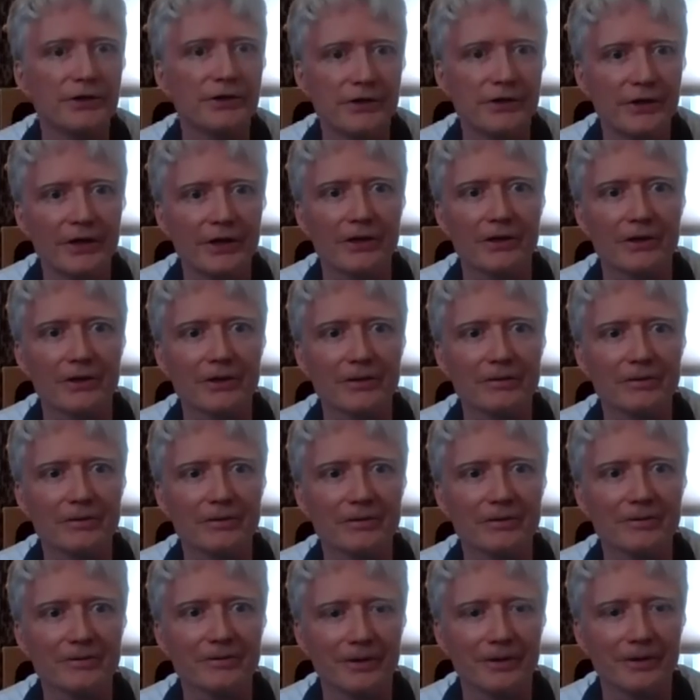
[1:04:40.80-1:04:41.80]
still,
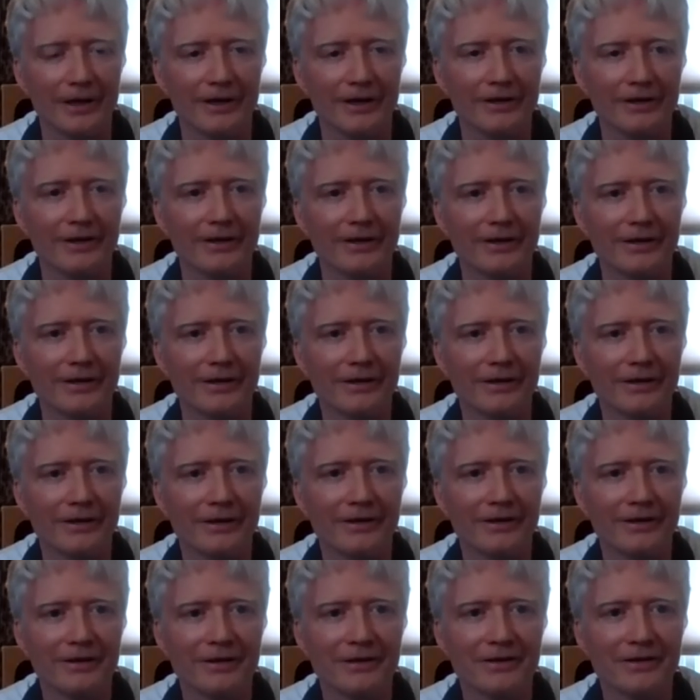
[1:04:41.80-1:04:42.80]
right?
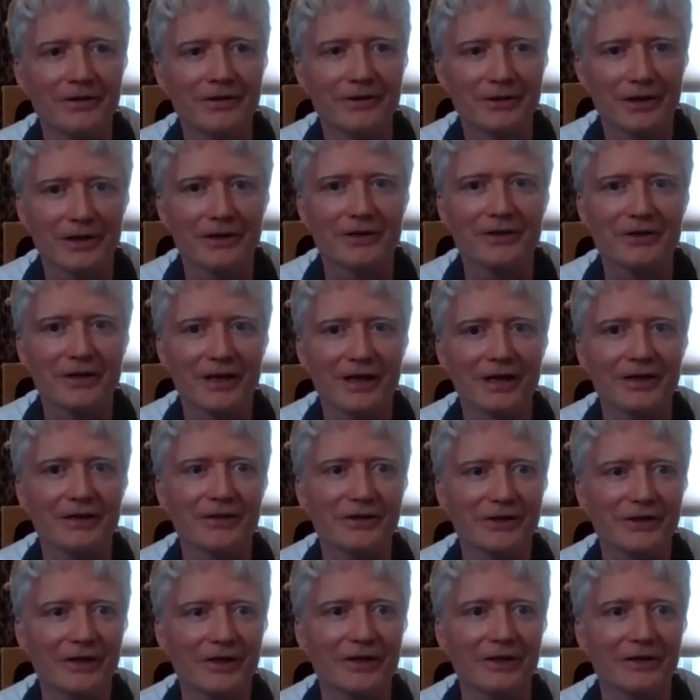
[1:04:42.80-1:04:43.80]
Sun
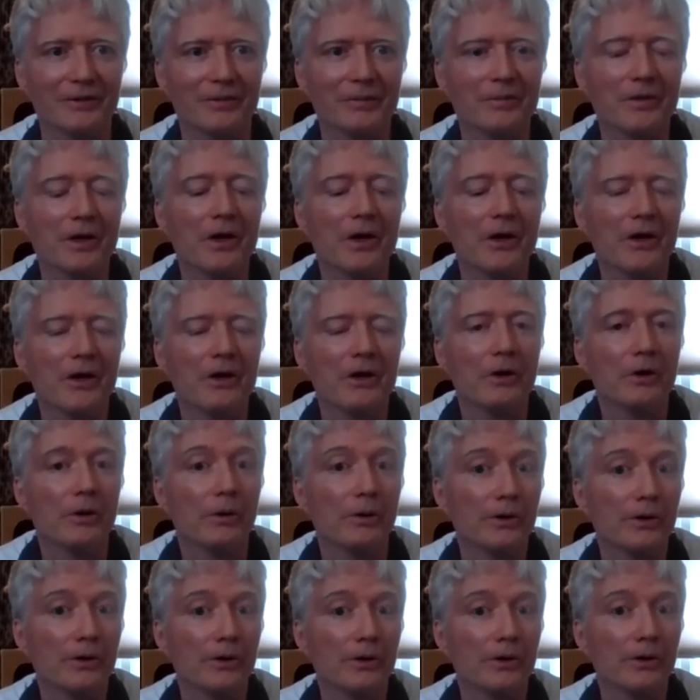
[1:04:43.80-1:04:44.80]
stands still.
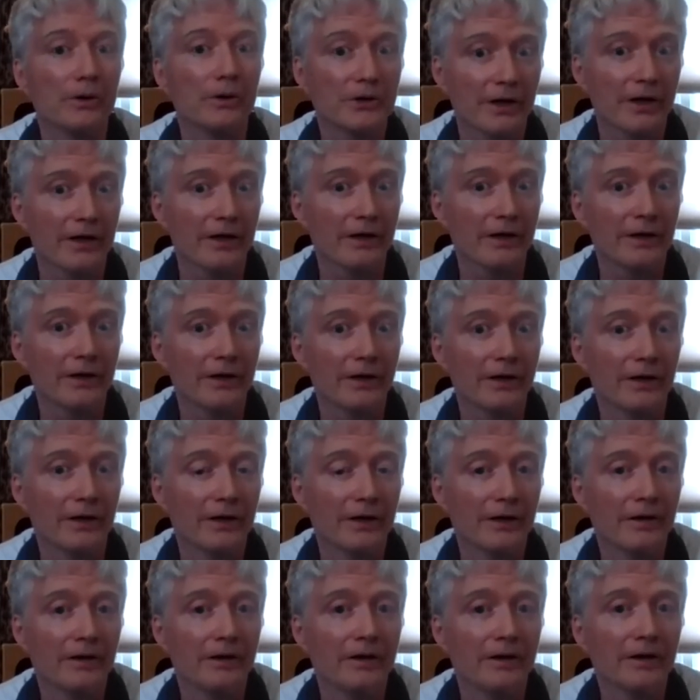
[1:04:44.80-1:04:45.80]
Or the
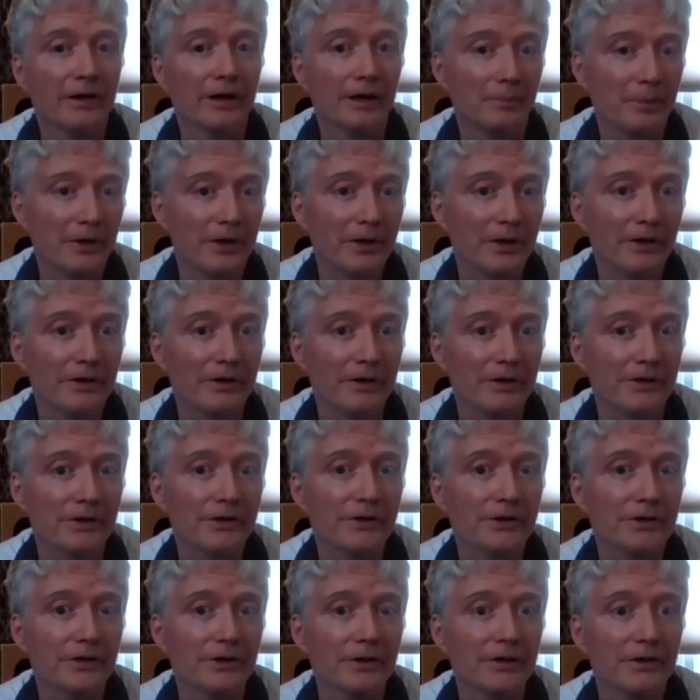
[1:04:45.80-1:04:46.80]
sun
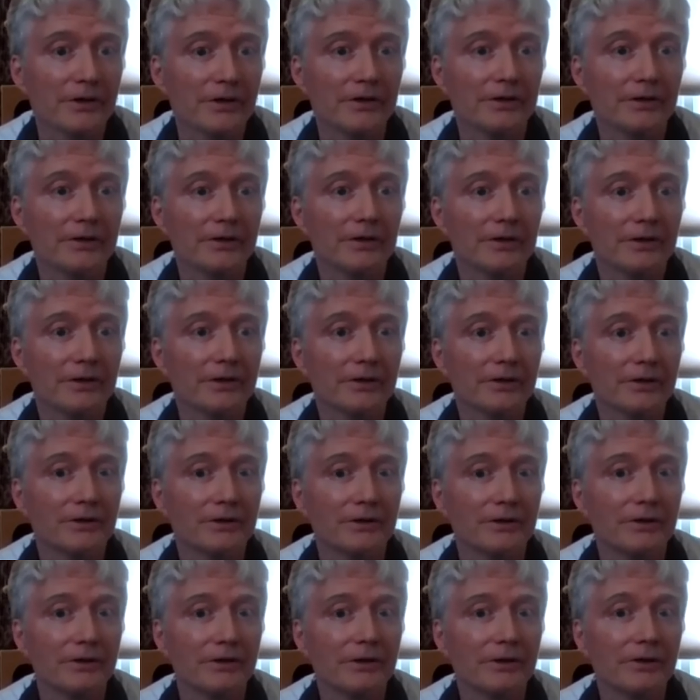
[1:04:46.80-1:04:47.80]
appears
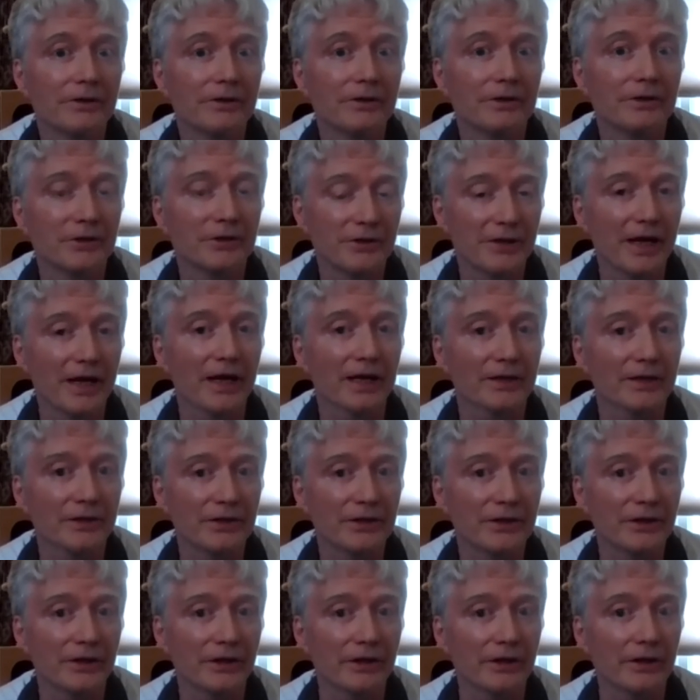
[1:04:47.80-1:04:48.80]
to stand
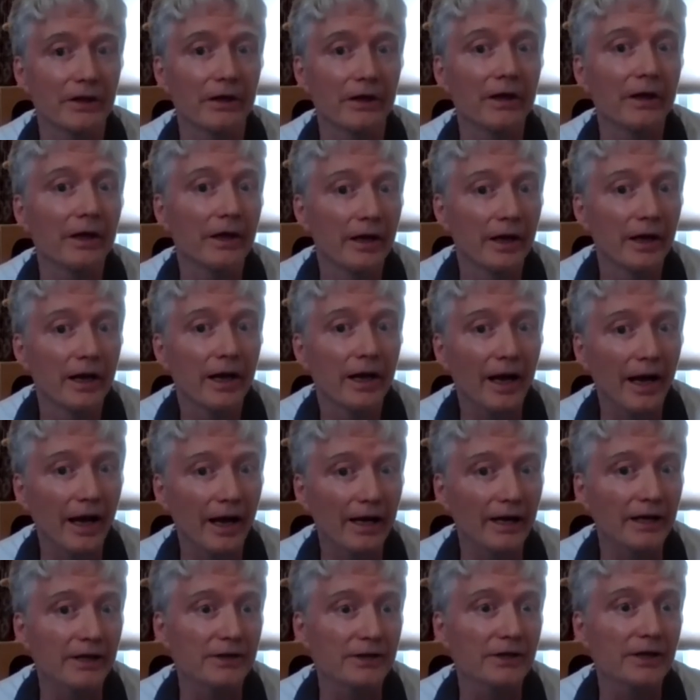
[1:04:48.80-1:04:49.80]
still
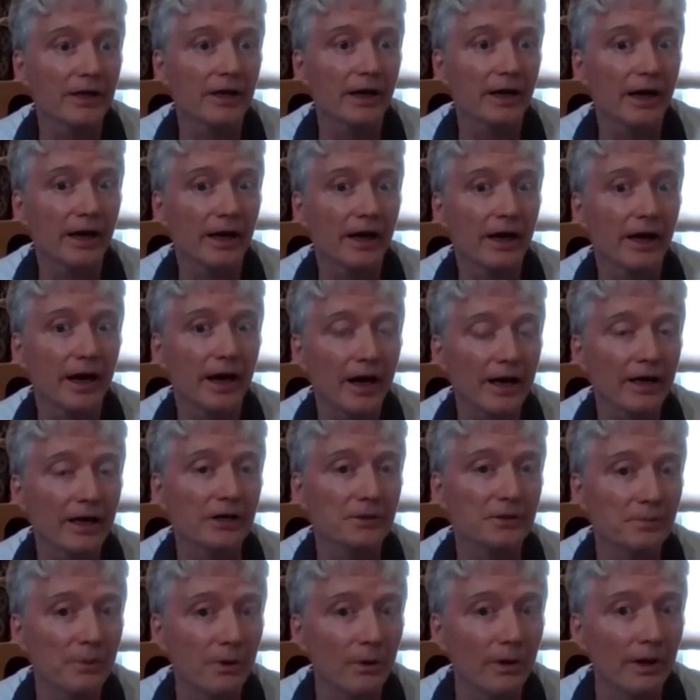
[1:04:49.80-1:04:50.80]
at its
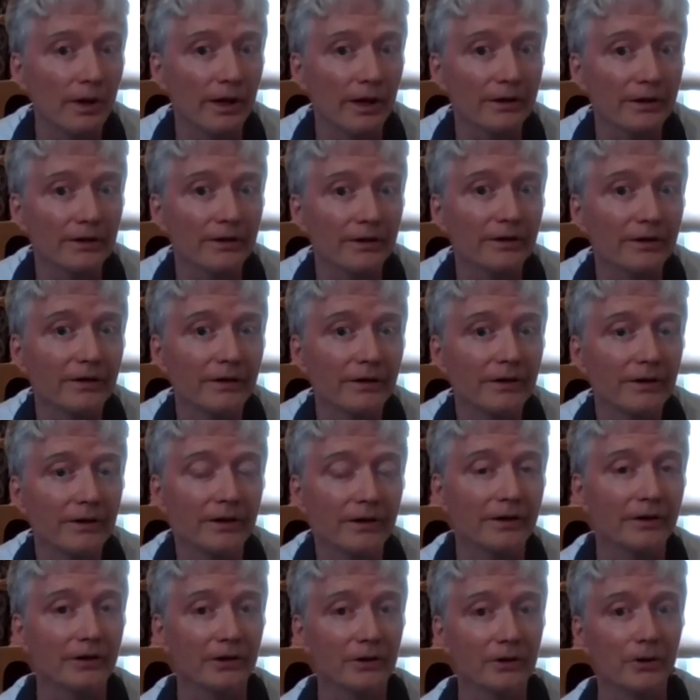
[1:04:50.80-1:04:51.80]
highest point
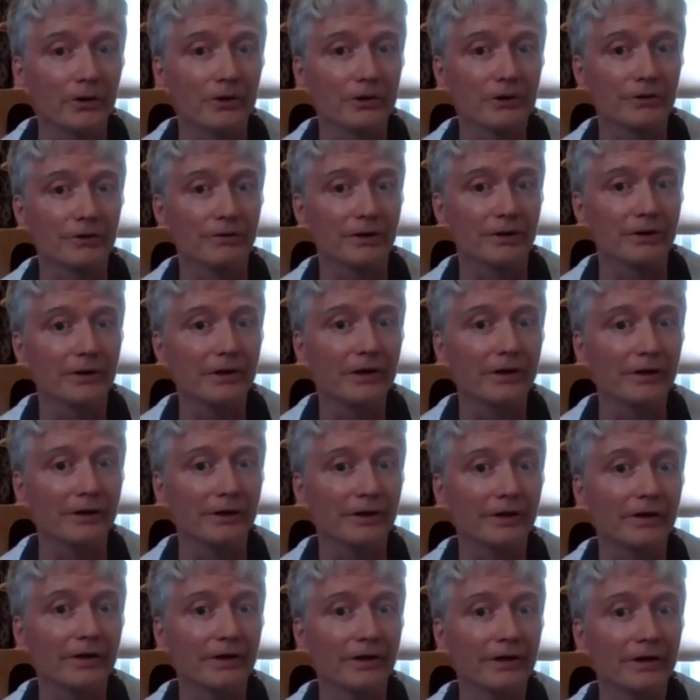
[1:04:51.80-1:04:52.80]
in the course of the
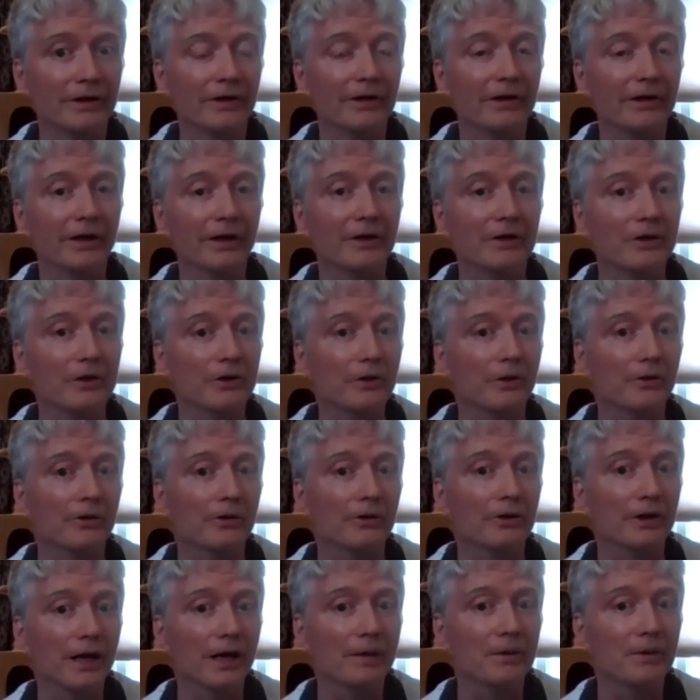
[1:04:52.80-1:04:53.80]
year in the
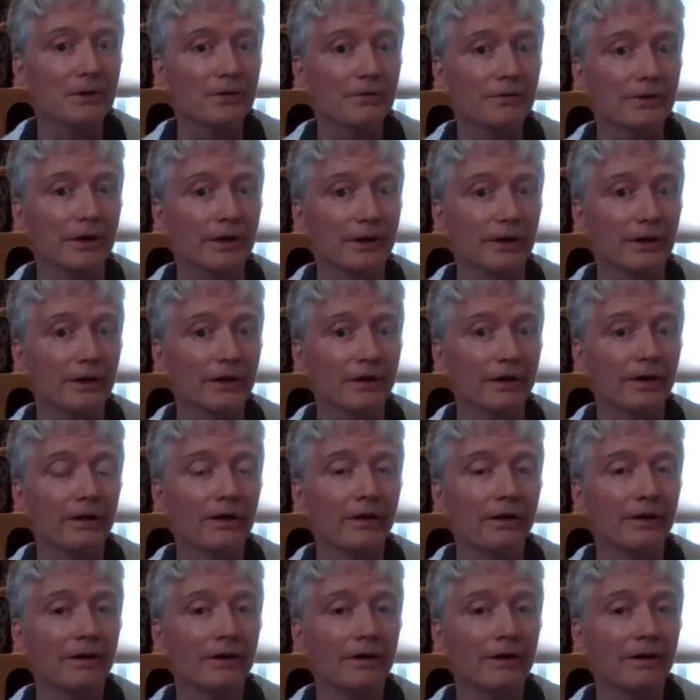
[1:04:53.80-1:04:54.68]
northern hemisphere